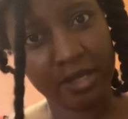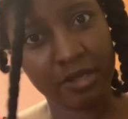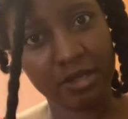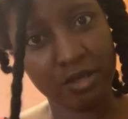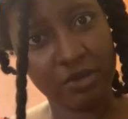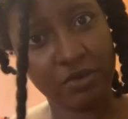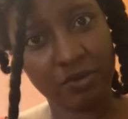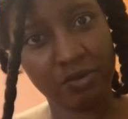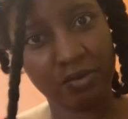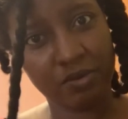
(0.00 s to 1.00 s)

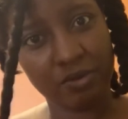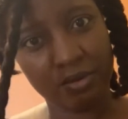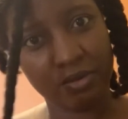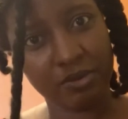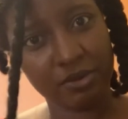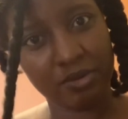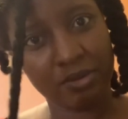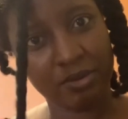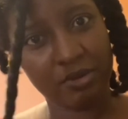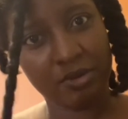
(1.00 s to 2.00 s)
you
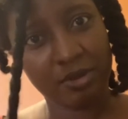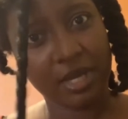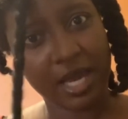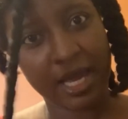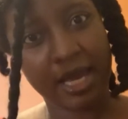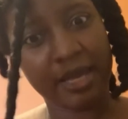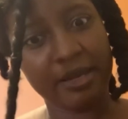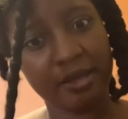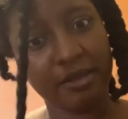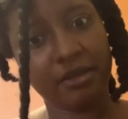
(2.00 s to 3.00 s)

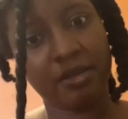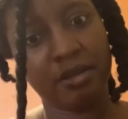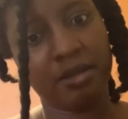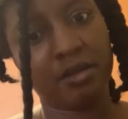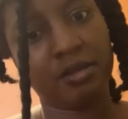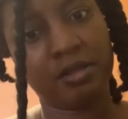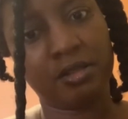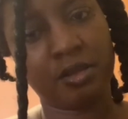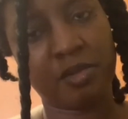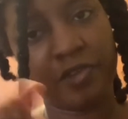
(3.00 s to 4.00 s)
add
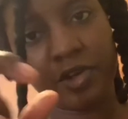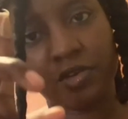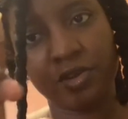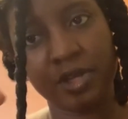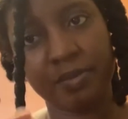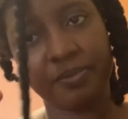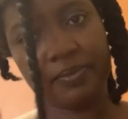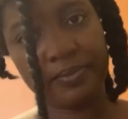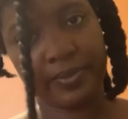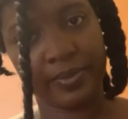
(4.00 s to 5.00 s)
some of your cream
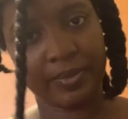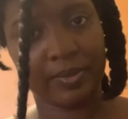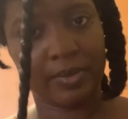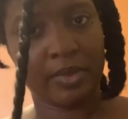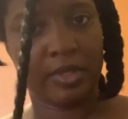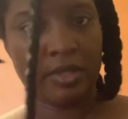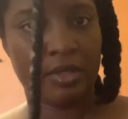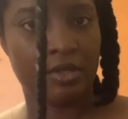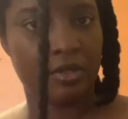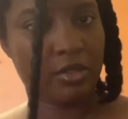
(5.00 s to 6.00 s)

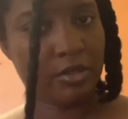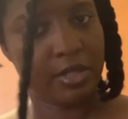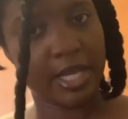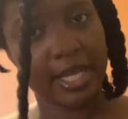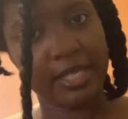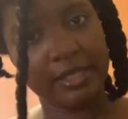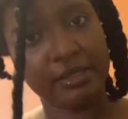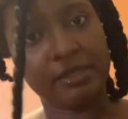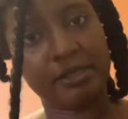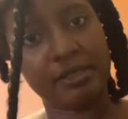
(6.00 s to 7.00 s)
to the
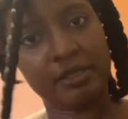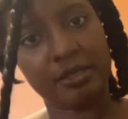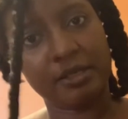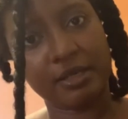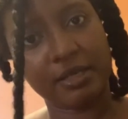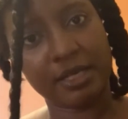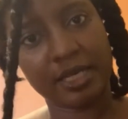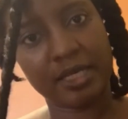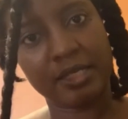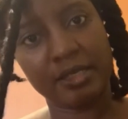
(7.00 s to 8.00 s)
ends,
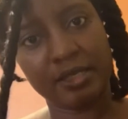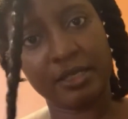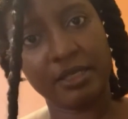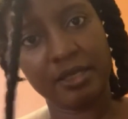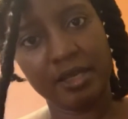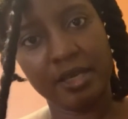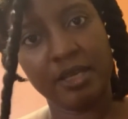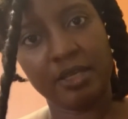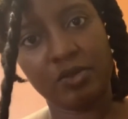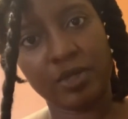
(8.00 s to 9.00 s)
and
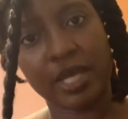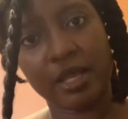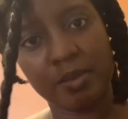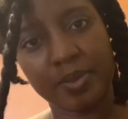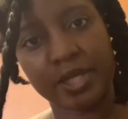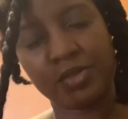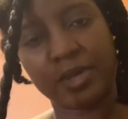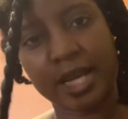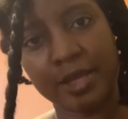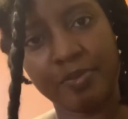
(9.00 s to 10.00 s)
it will help, because
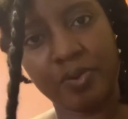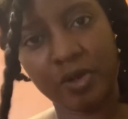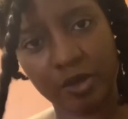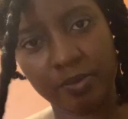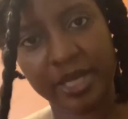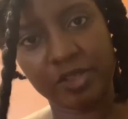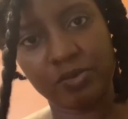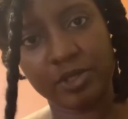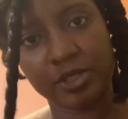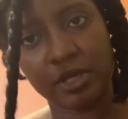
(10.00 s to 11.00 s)
when I pull out my
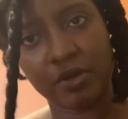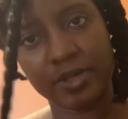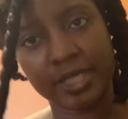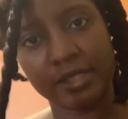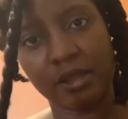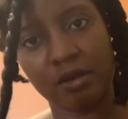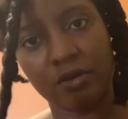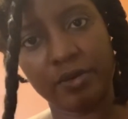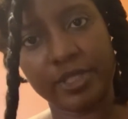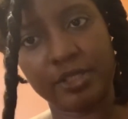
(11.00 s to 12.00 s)
twist now, it's not
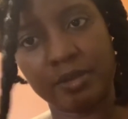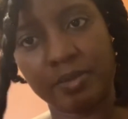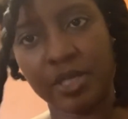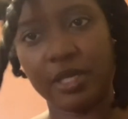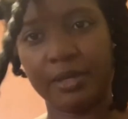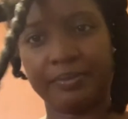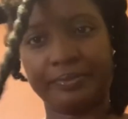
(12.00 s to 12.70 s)
going to be.